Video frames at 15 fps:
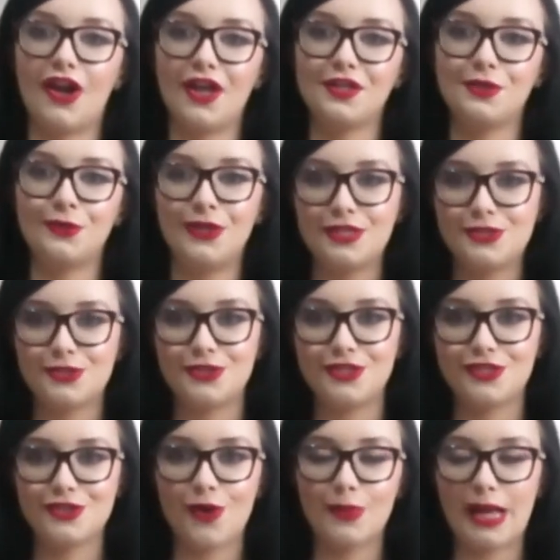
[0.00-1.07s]
like, you literally
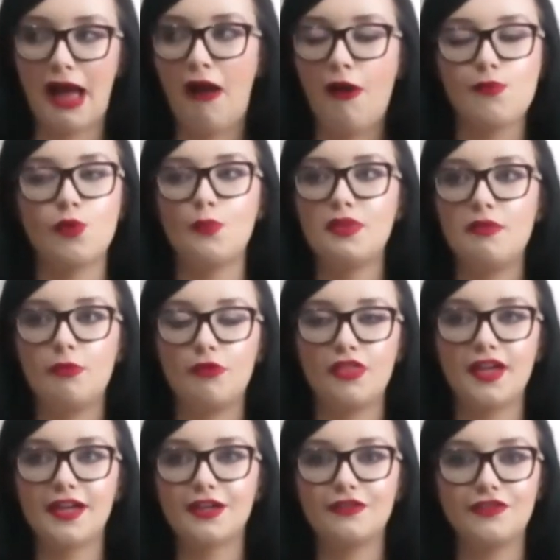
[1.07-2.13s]
stop caring what people
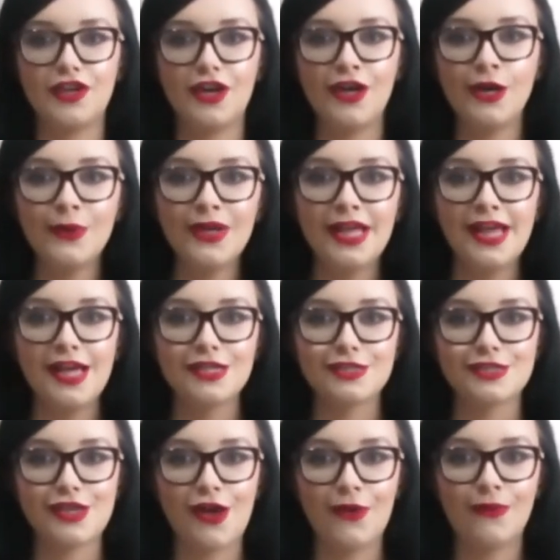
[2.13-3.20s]
think of you.
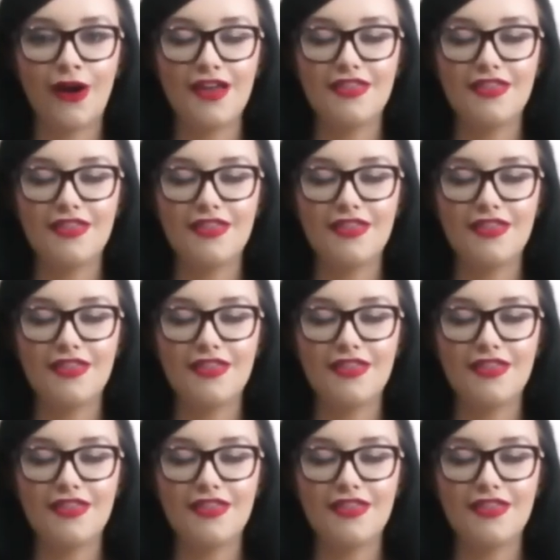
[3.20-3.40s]
So